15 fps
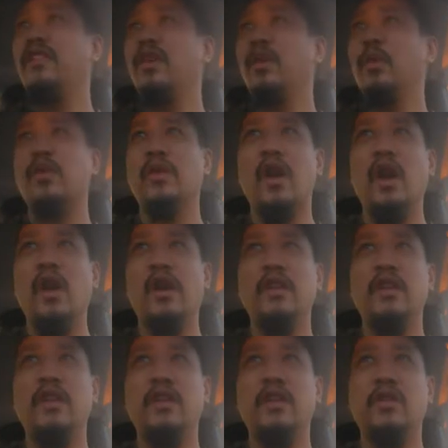fear was
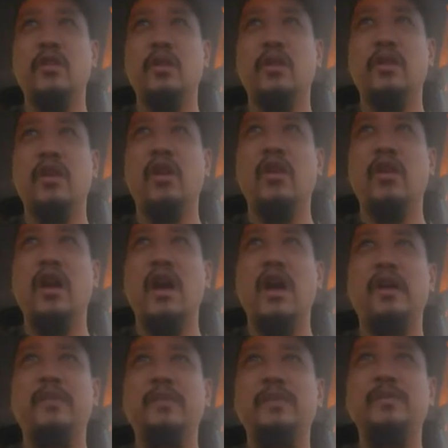gone, and it was all
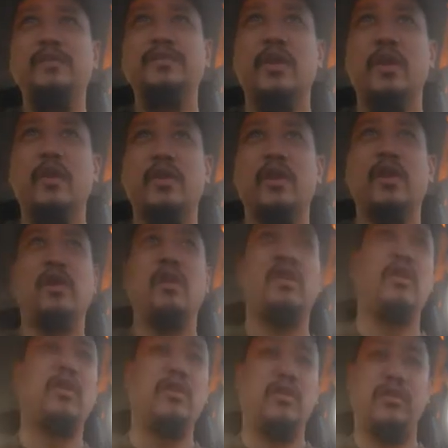God. It was
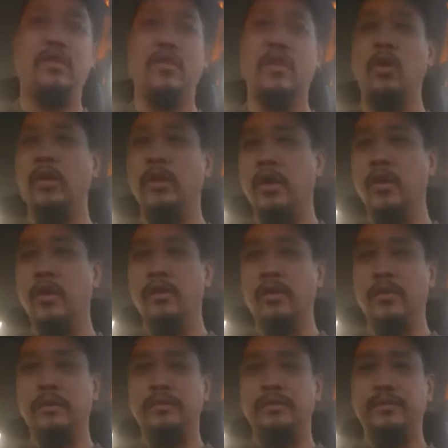all Holy
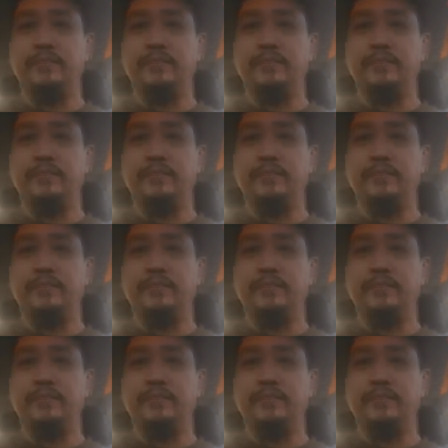Ghost.